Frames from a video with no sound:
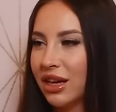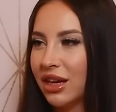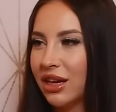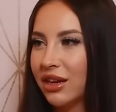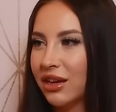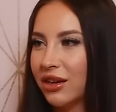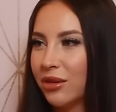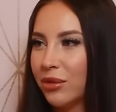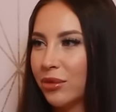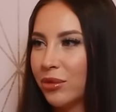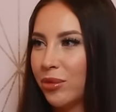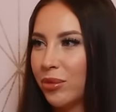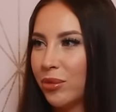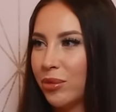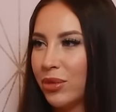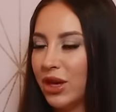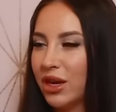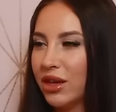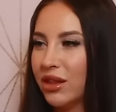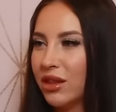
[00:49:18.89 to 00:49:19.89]
like
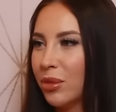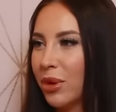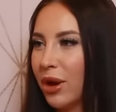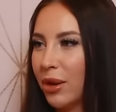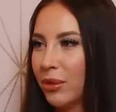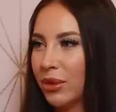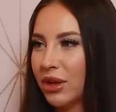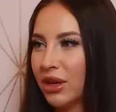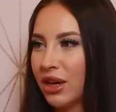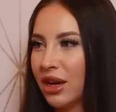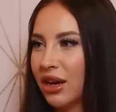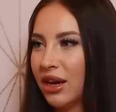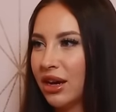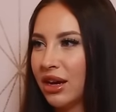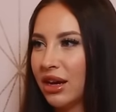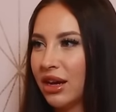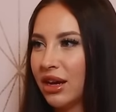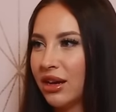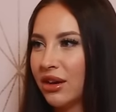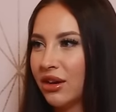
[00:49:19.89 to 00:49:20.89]
be in the public
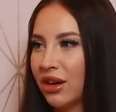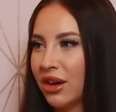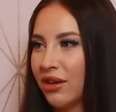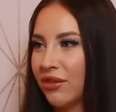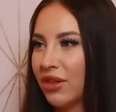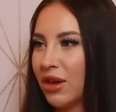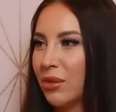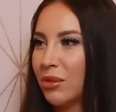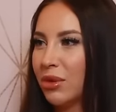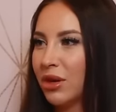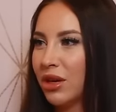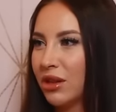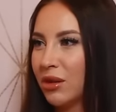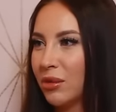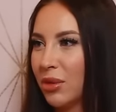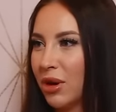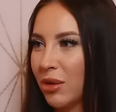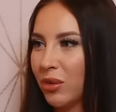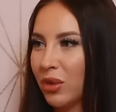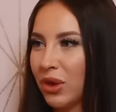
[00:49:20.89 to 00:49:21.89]
eye or have them be in the
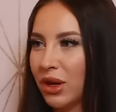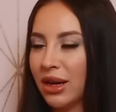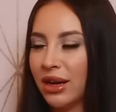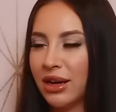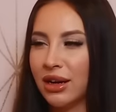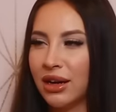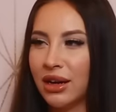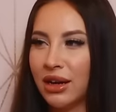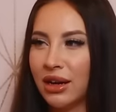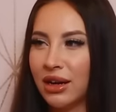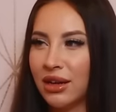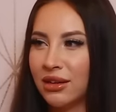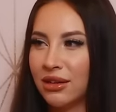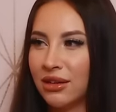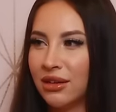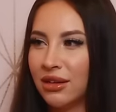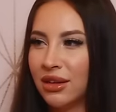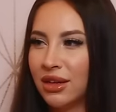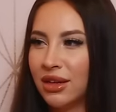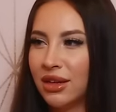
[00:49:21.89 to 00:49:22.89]
public eye
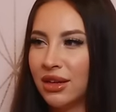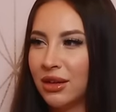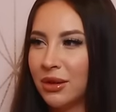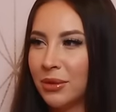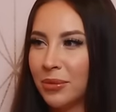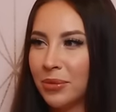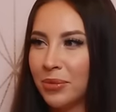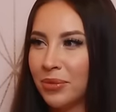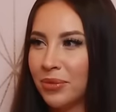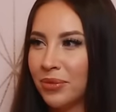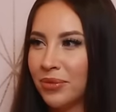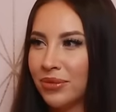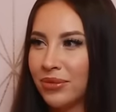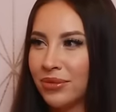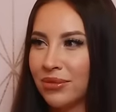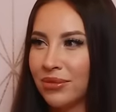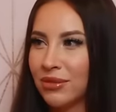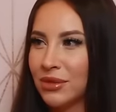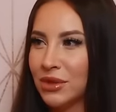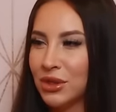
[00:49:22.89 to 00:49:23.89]
and
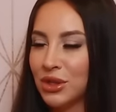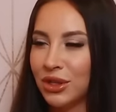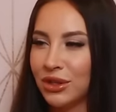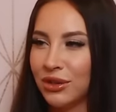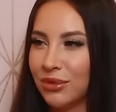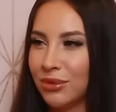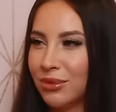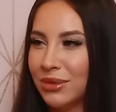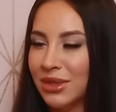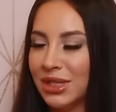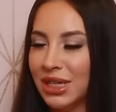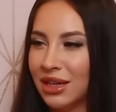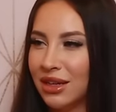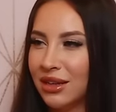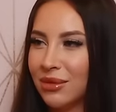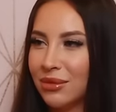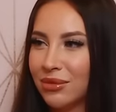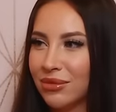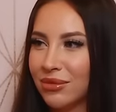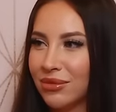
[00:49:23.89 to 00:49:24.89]
try to
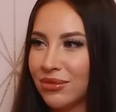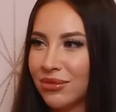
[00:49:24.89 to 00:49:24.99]
date.